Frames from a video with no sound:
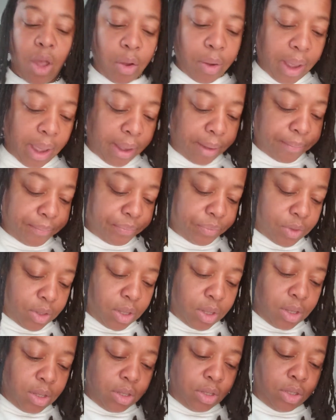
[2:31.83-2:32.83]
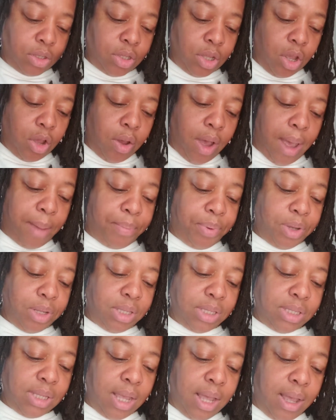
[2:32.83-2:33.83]
Okay, so I
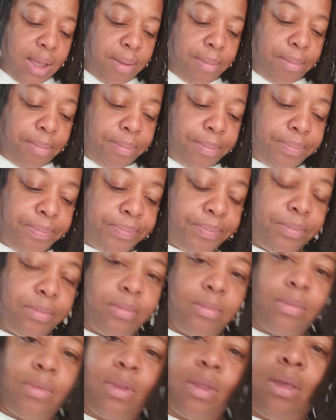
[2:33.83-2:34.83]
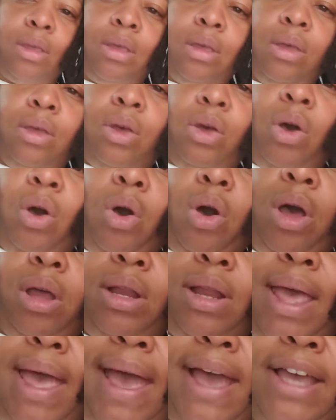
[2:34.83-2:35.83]
put some
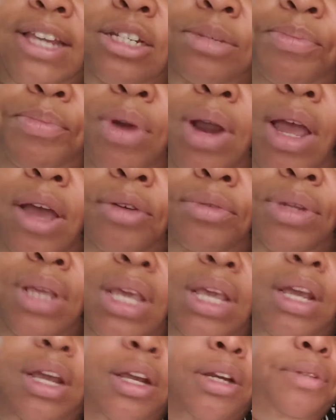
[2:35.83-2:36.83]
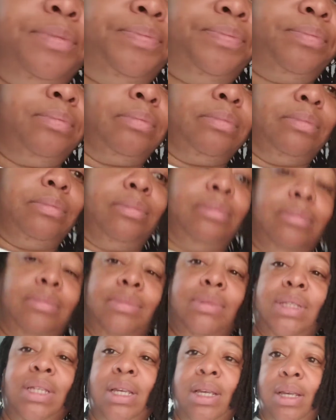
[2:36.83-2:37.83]
on the hash brown here.
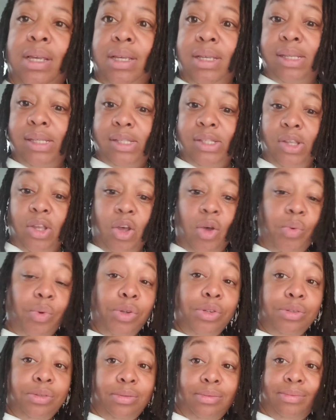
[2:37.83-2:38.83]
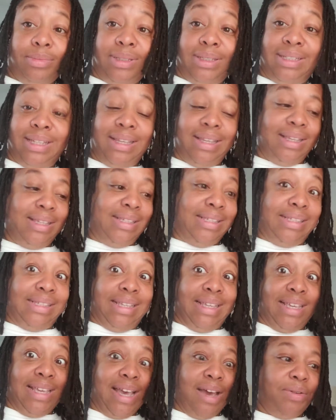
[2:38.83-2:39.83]
So we'll
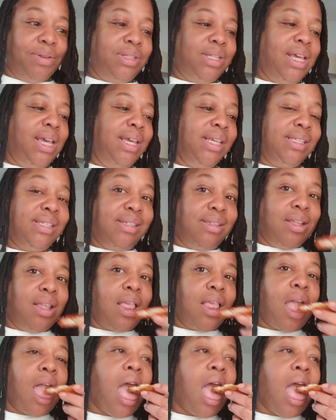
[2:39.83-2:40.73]
see how it tastes.